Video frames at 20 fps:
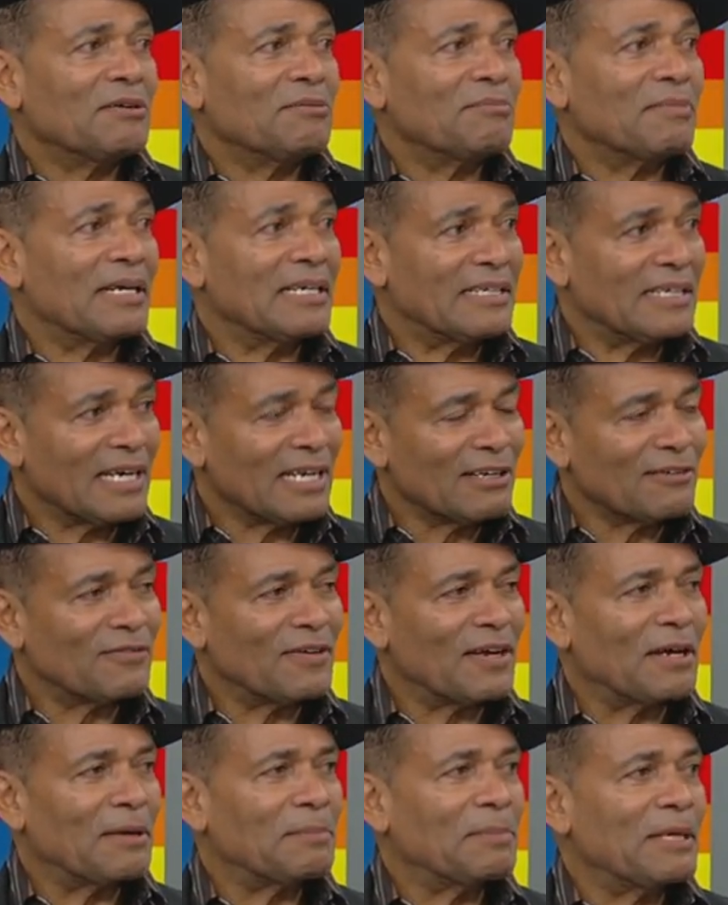Mandela
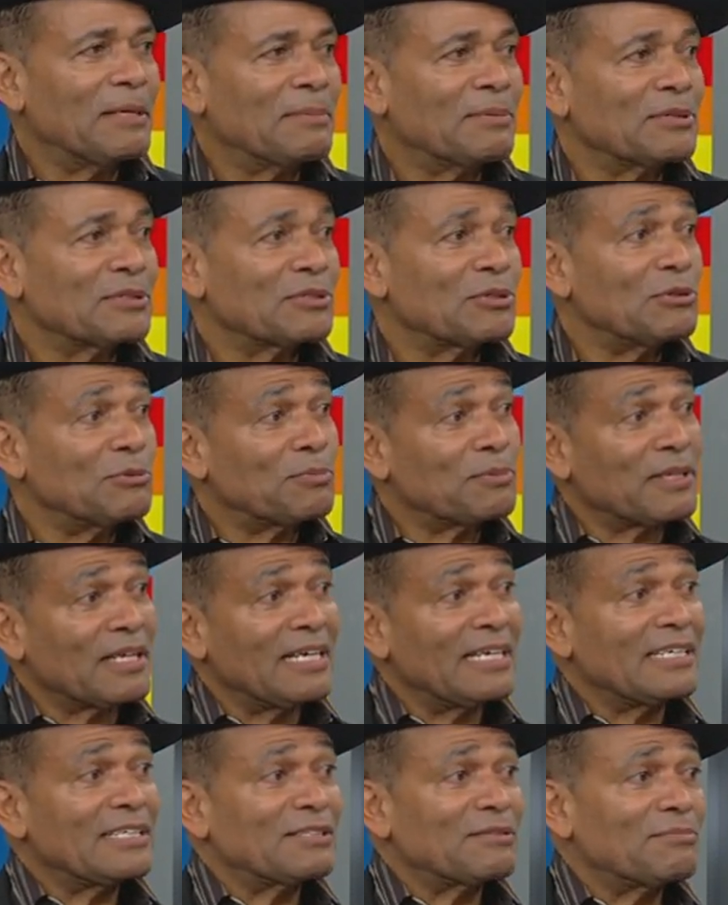Van Peebles, who
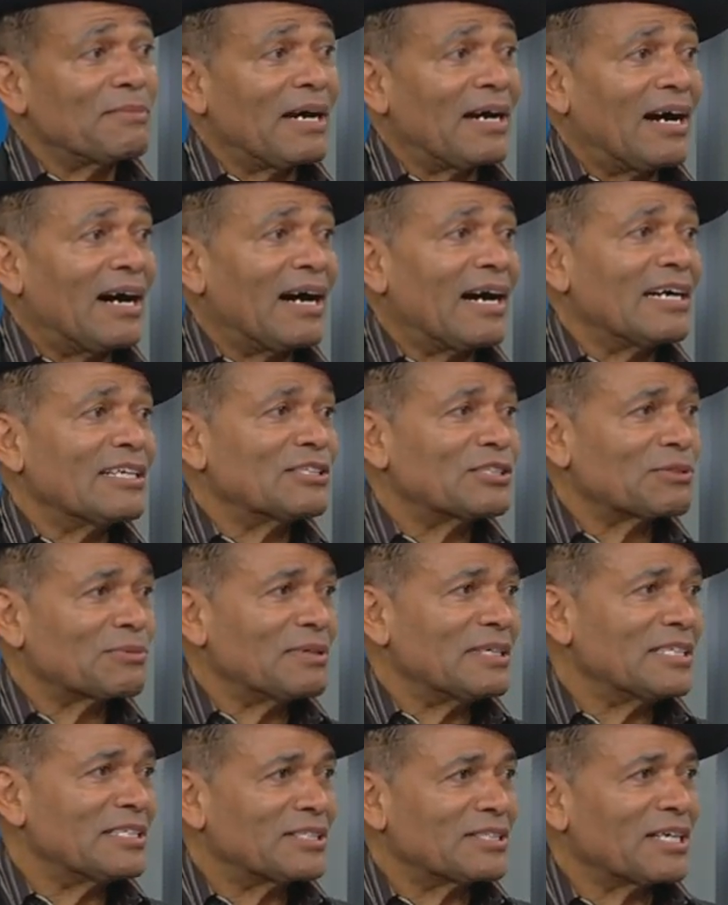plays my
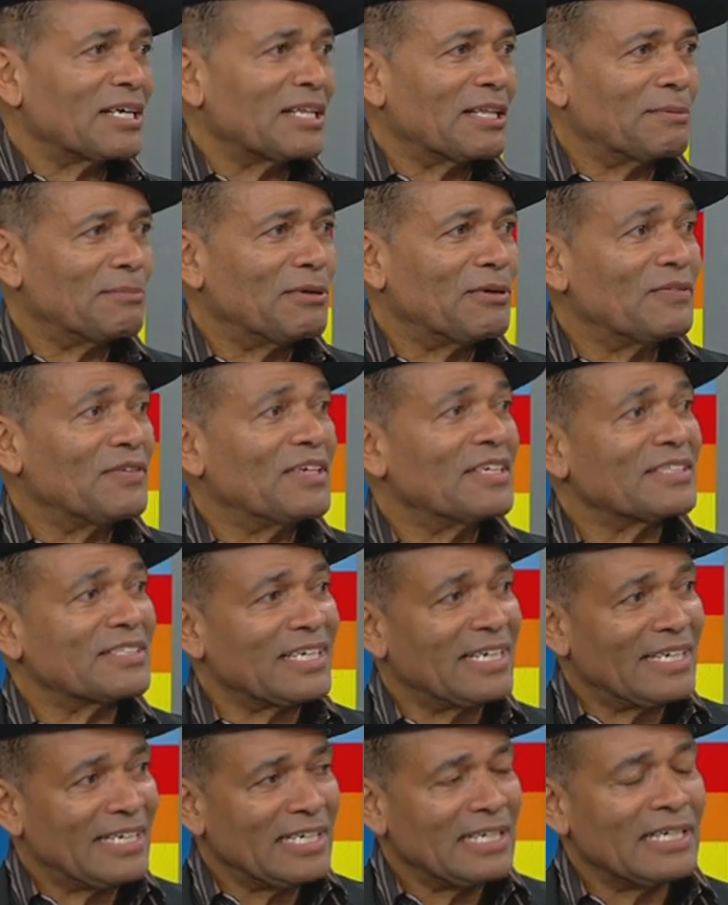on-screen son in the movie, is Ooh.
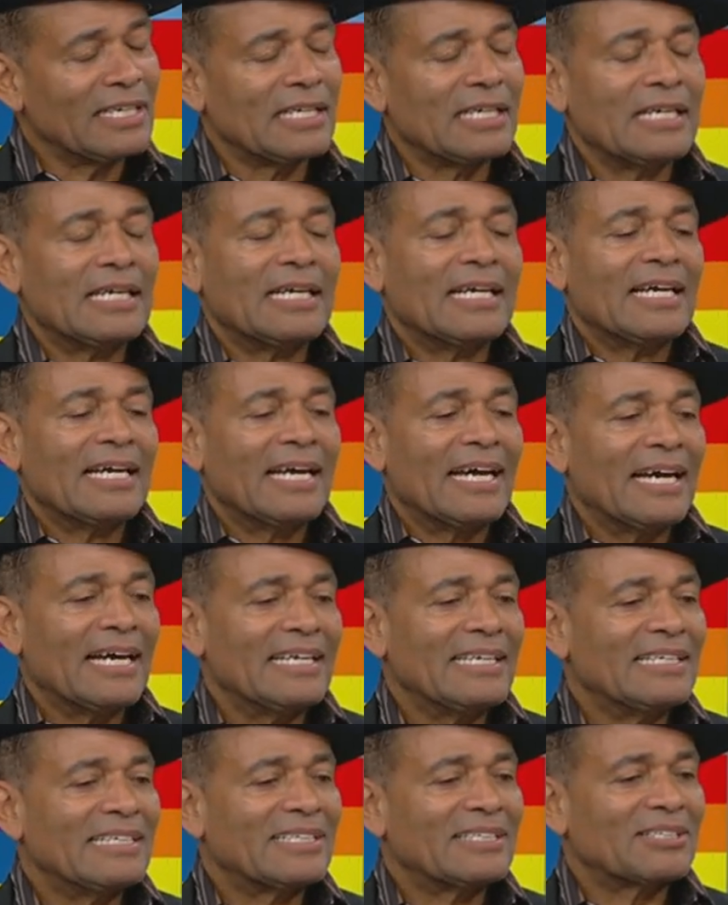in it. Oh. And
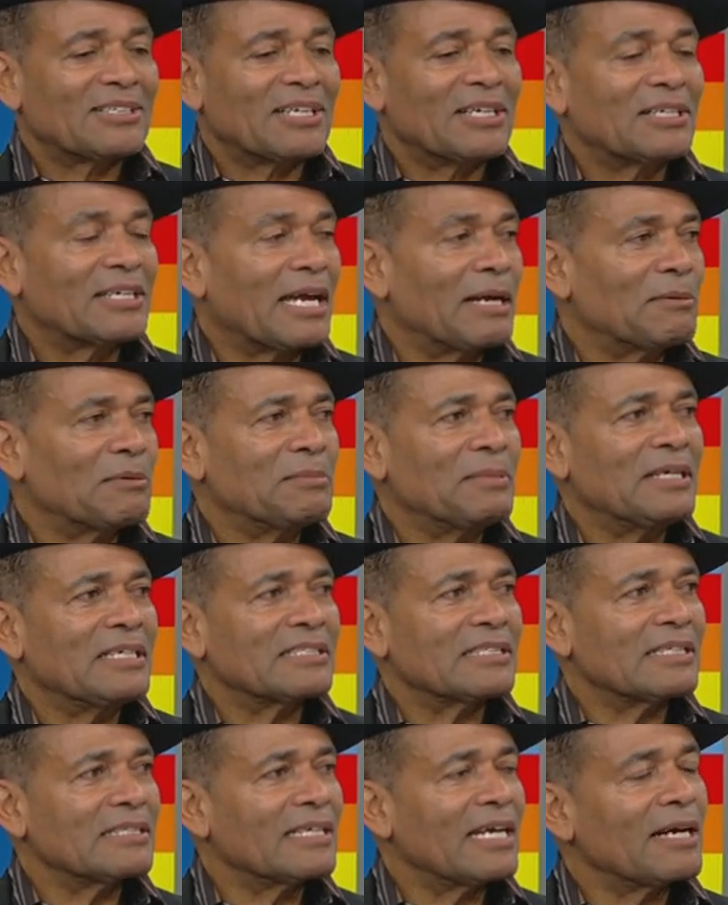he, he came to me, he
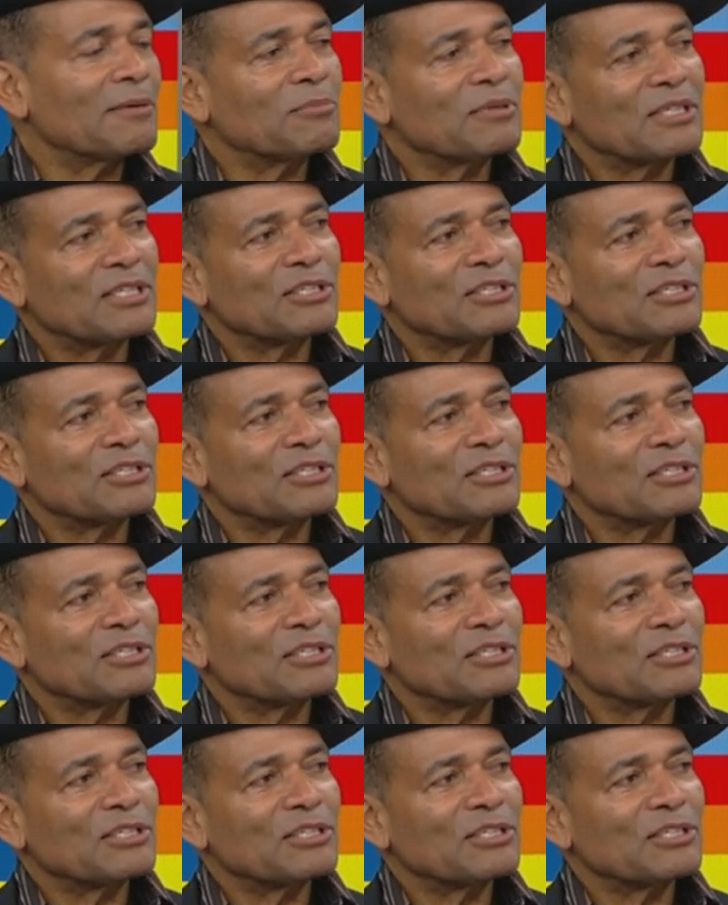said, Dad, with